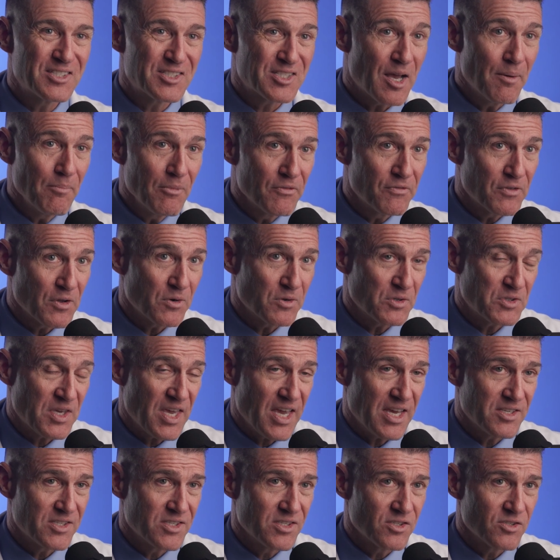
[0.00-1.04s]
some of those
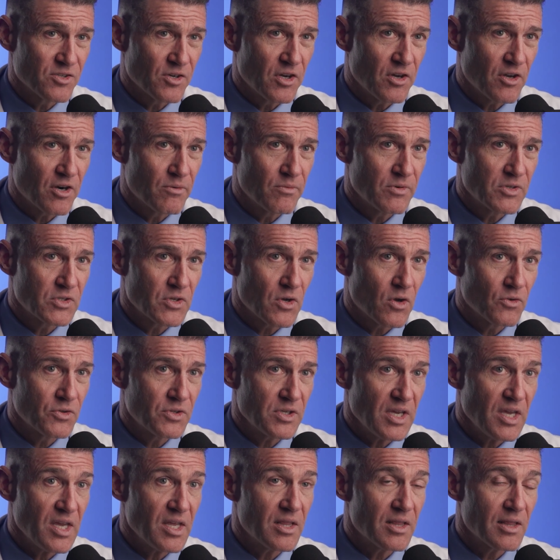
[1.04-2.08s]
cases are going to
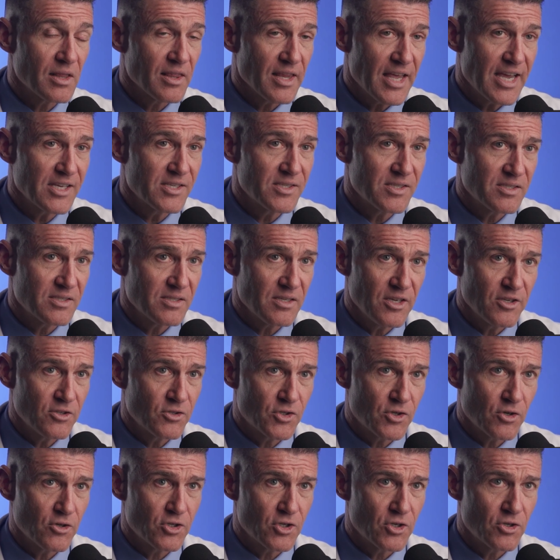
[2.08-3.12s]
result in less
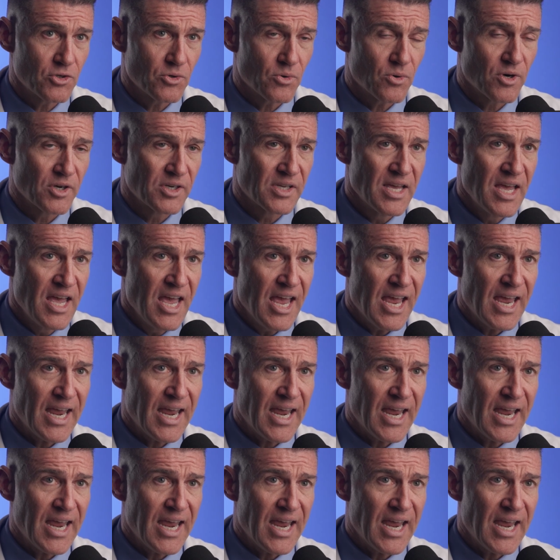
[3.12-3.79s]
insertion torque,